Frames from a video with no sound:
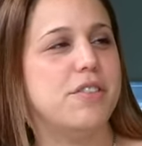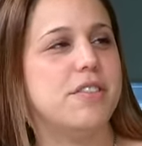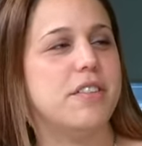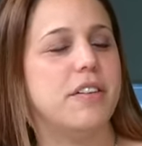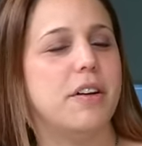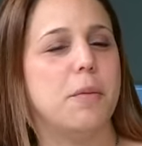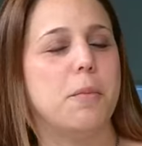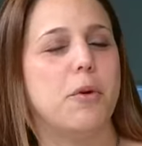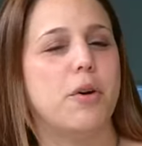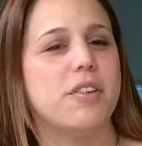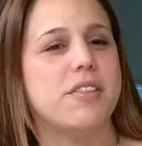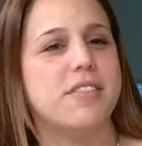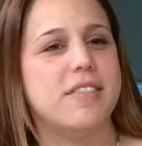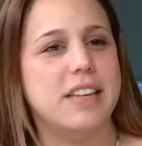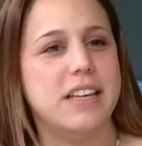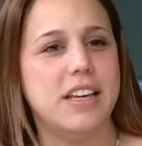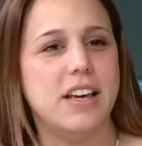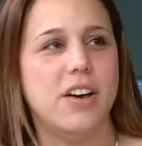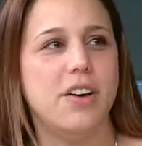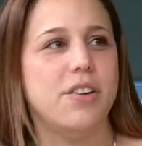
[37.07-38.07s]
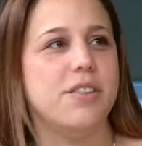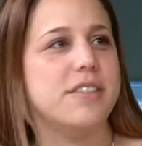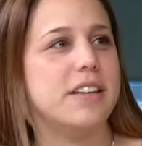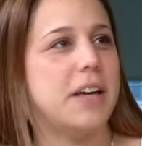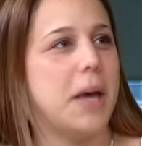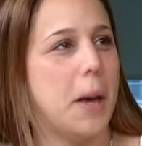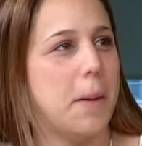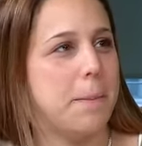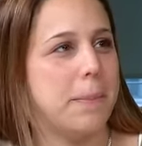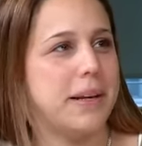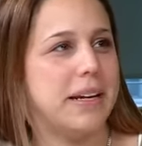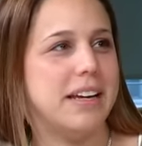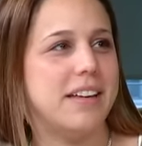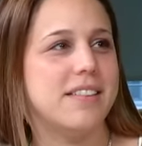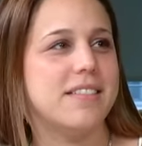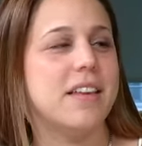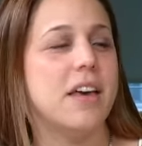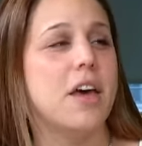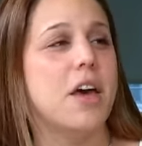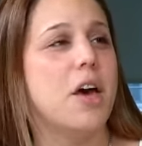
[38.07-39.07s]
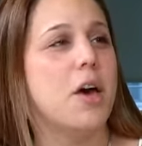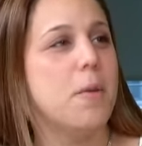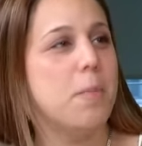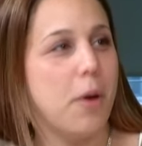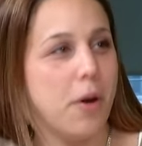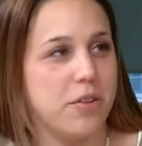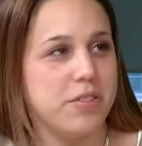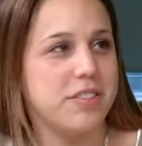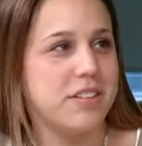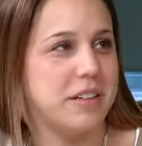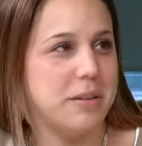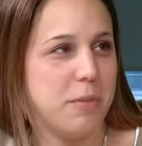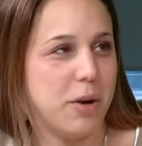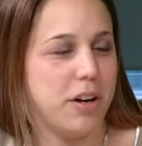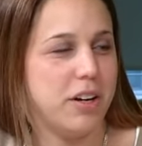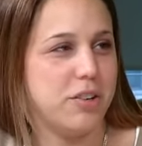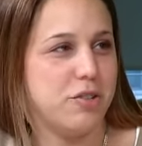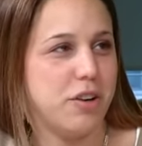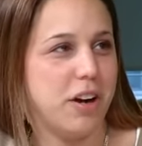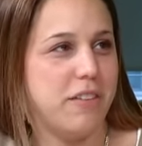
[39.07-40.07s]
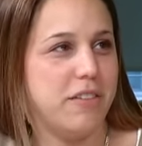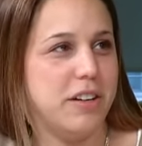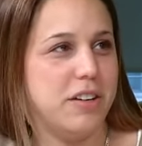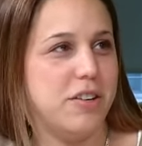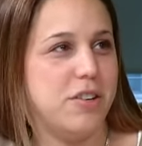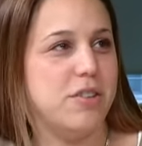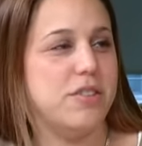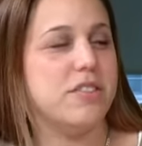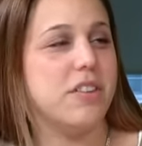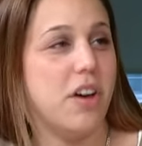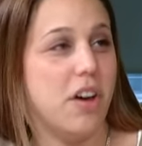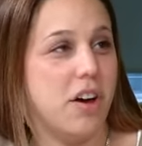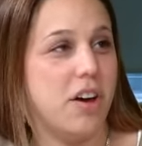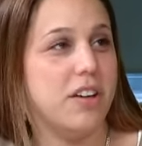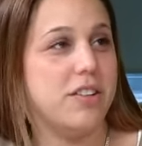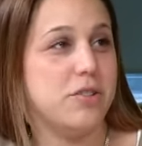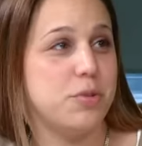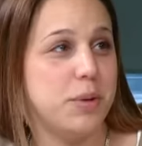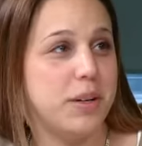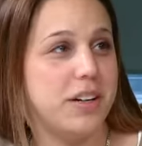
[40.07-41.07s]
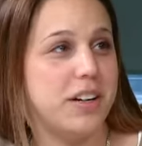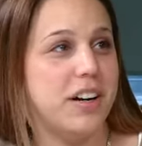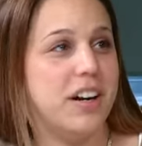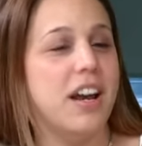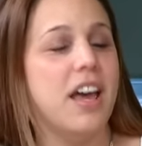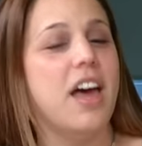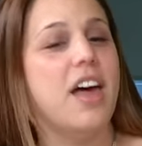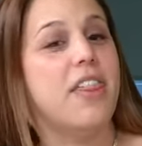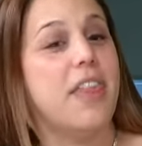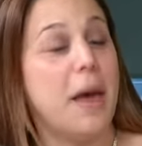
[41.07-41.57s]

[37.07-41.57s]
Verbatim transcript: news. So there are more CEOs and companies posting market driving news on Twitter.